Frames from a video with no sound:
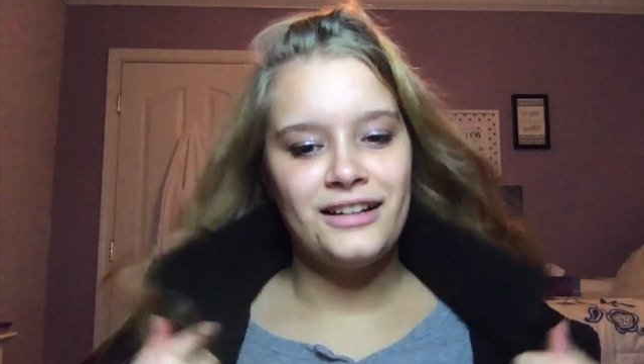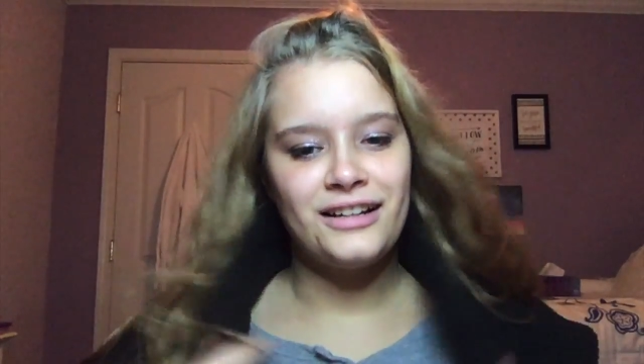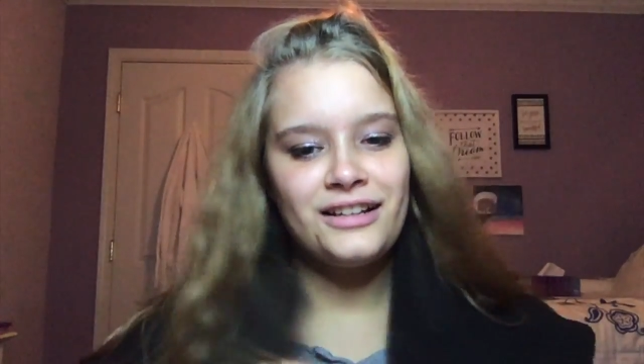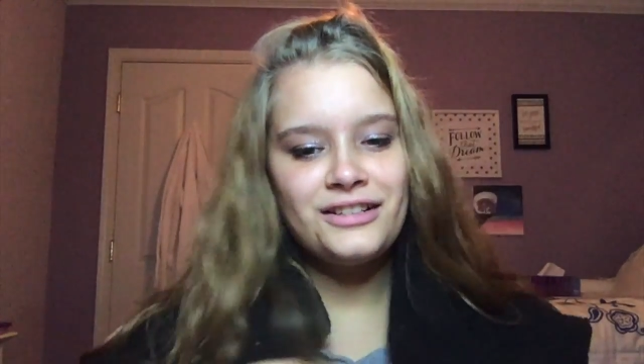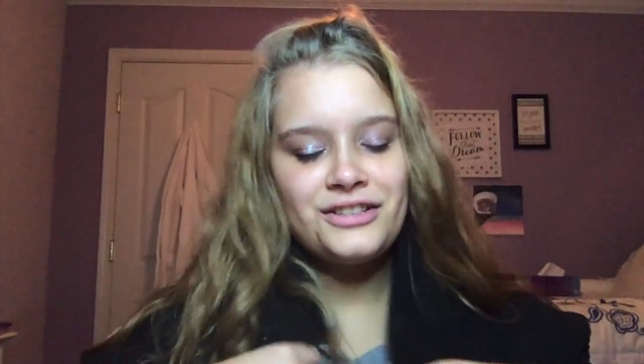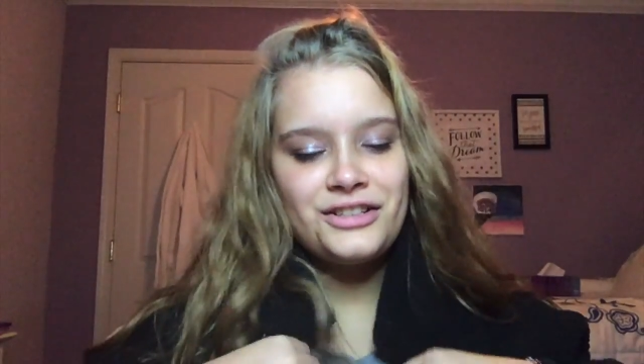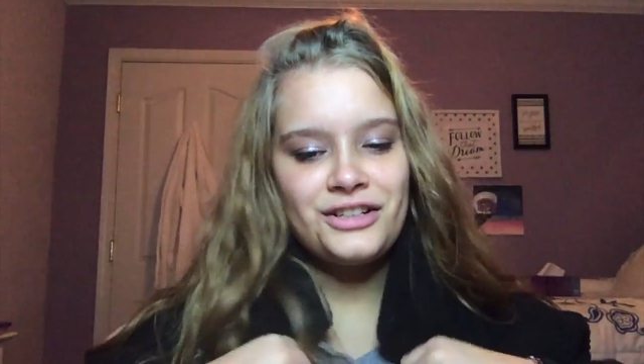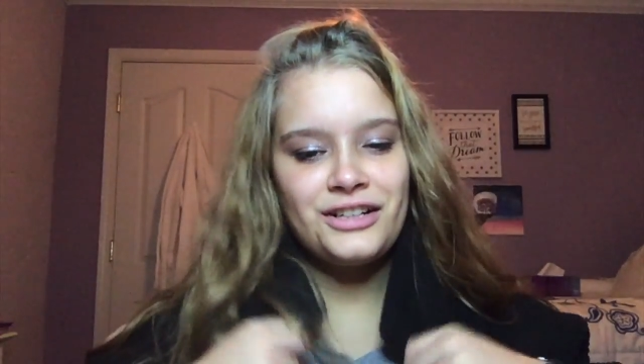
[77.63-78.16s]
A
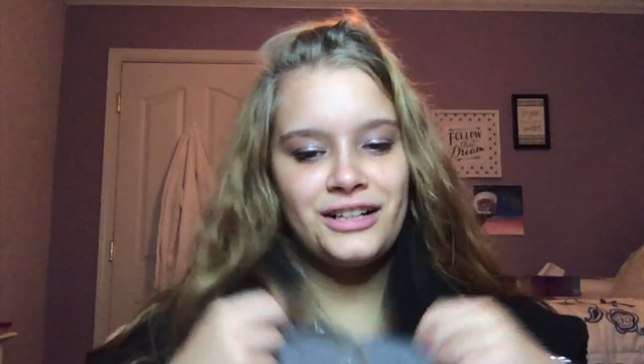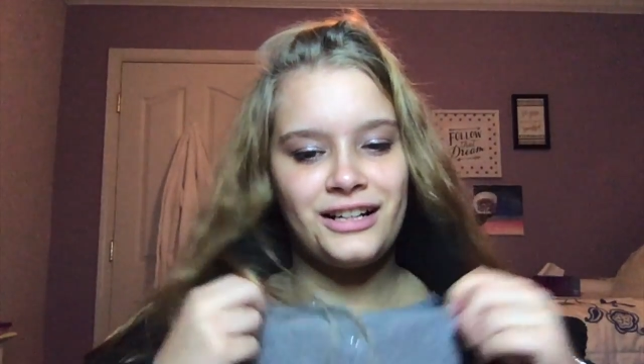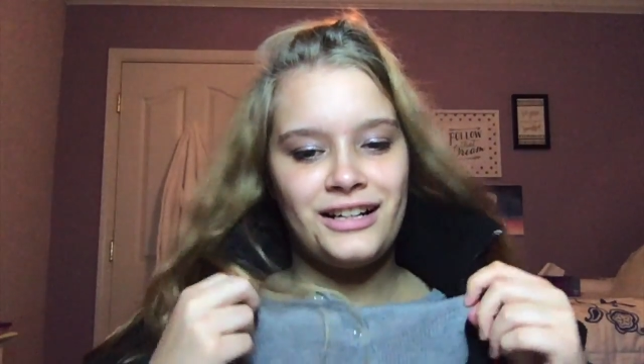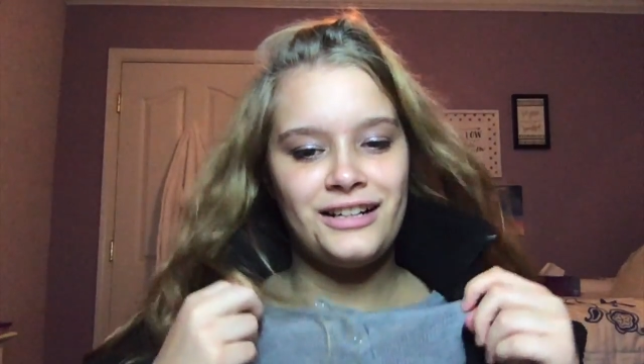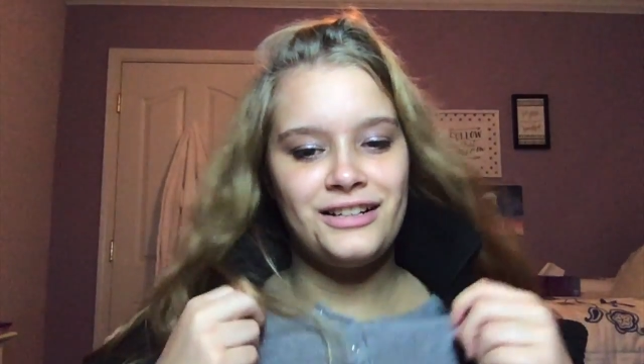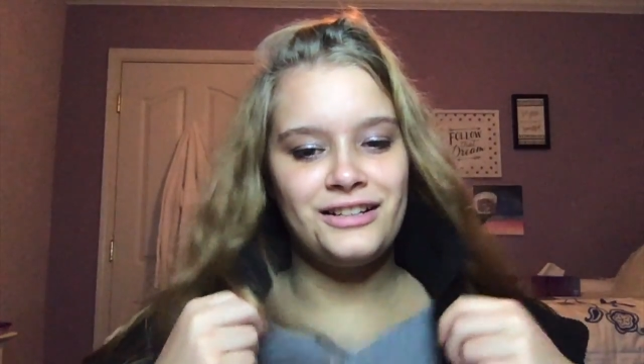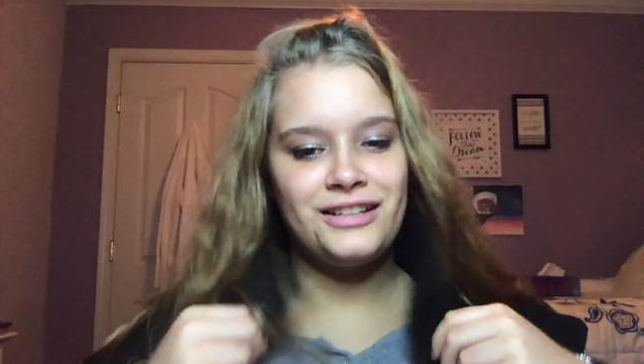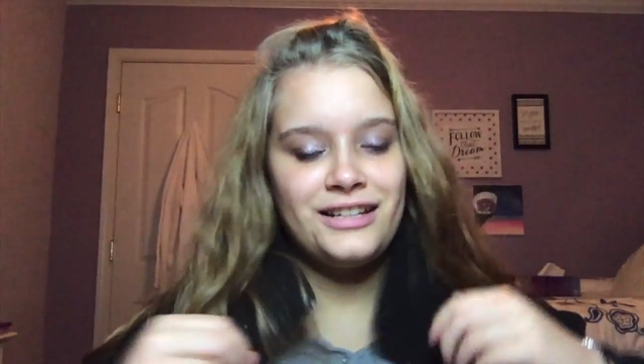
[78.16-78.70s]
shirt
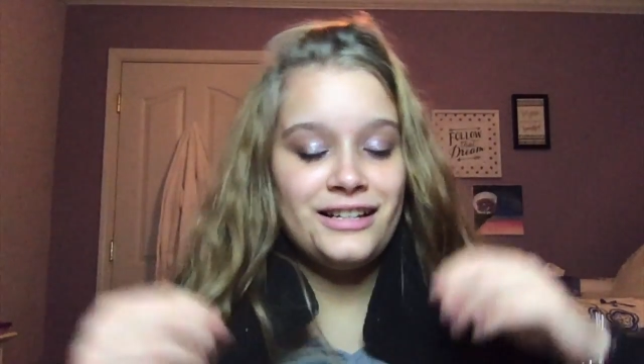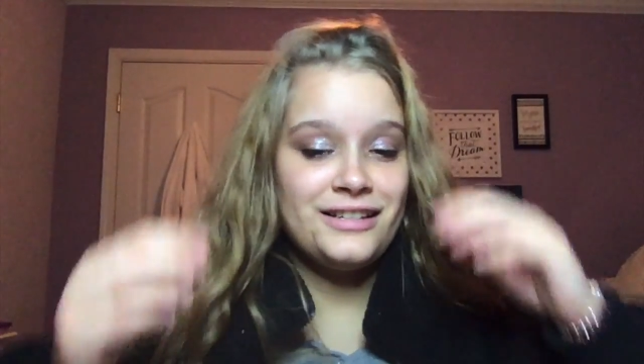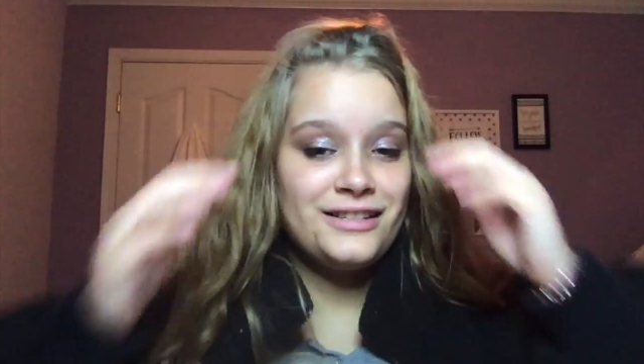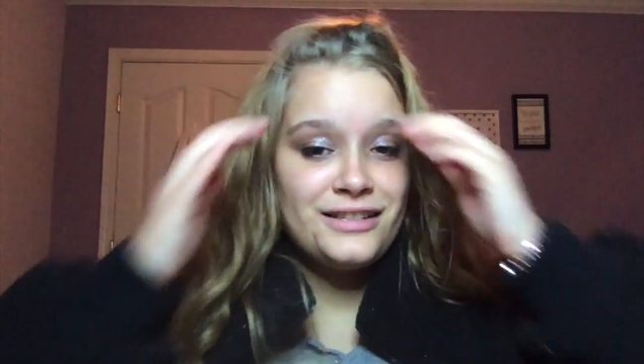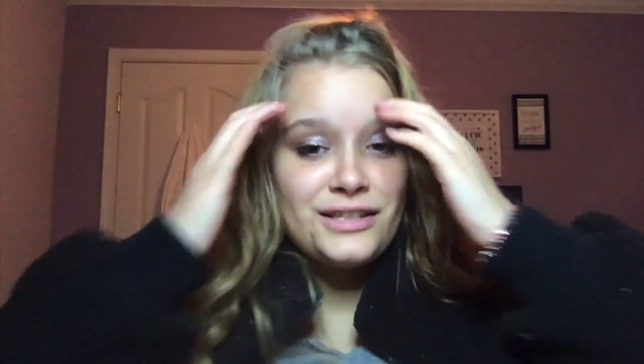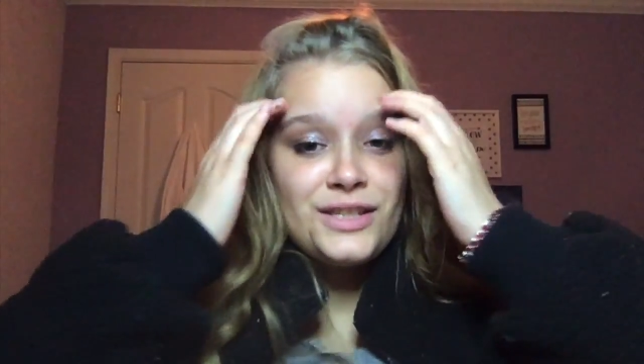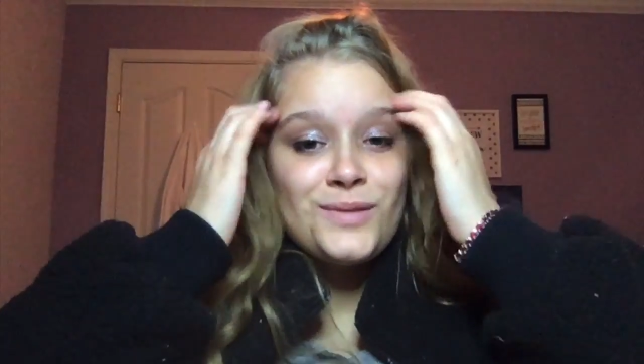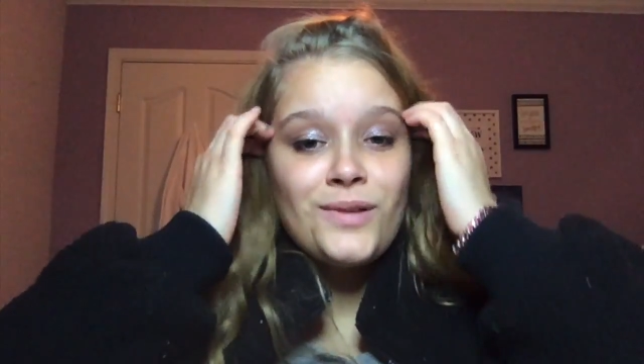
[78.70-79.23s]
under this,
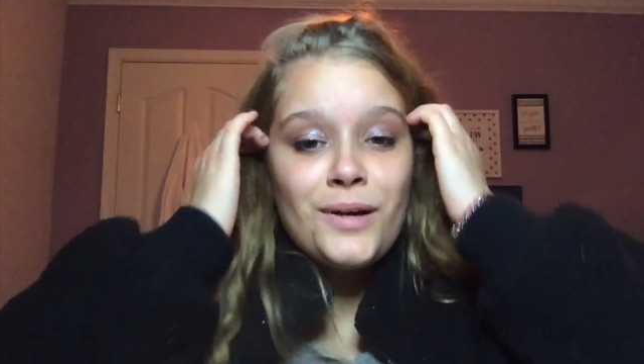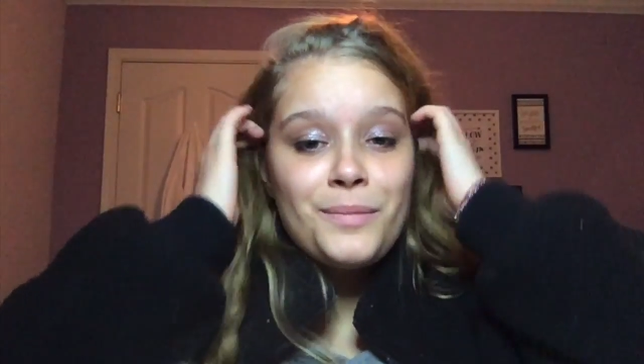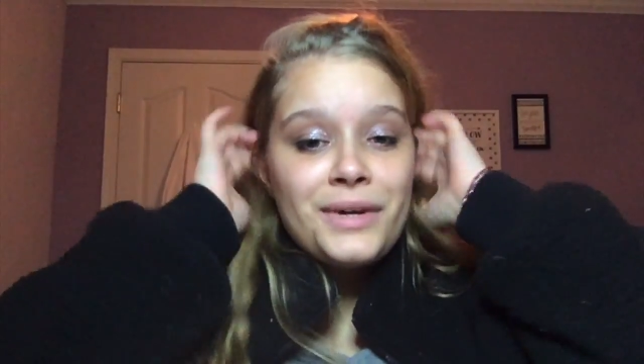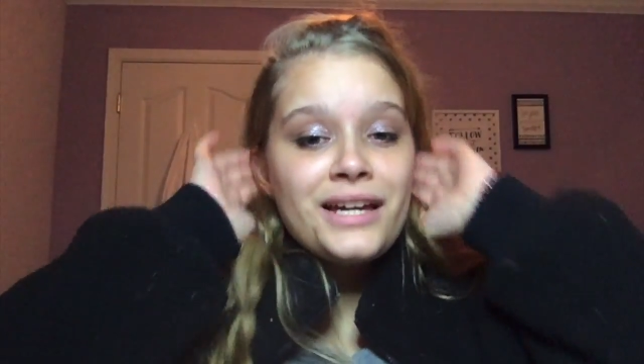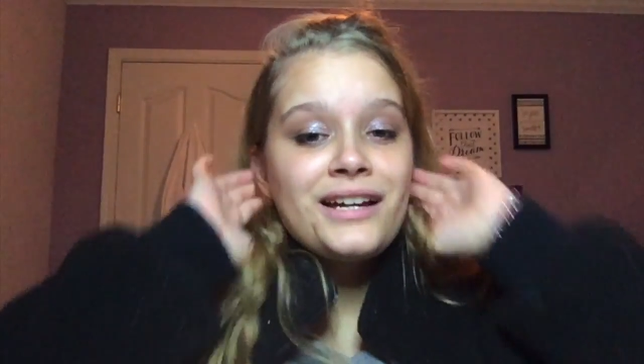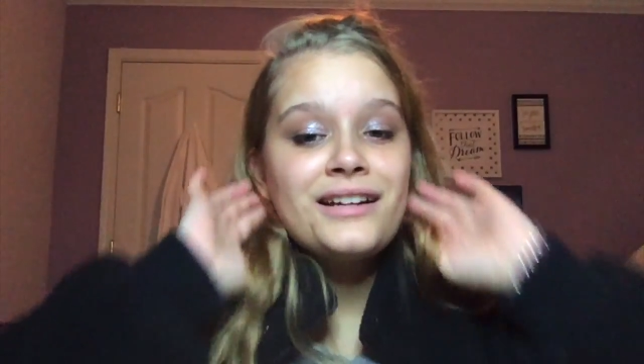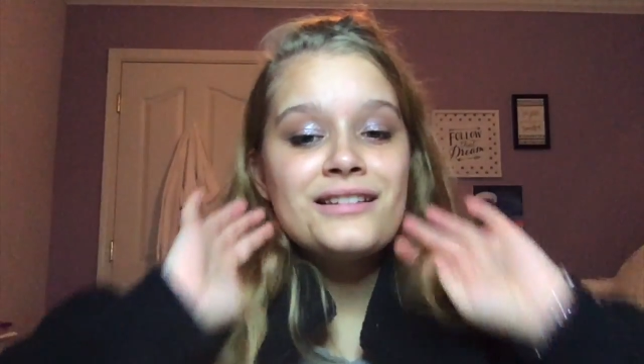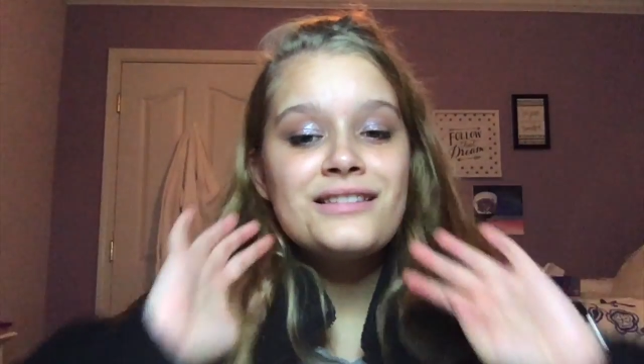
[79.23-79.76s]

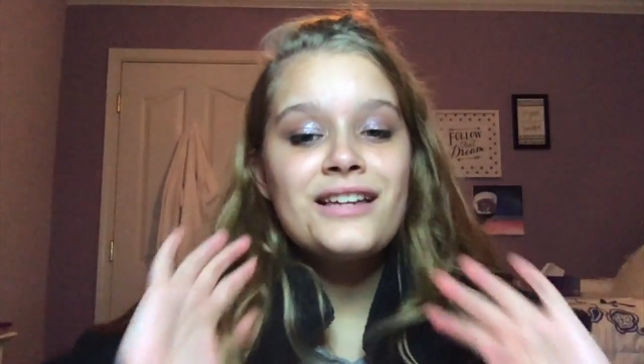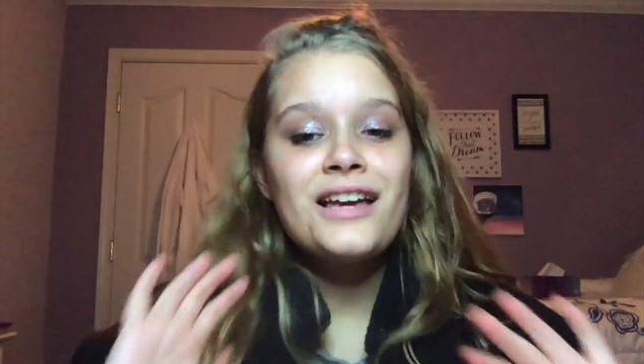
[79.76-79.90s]
sweatpants,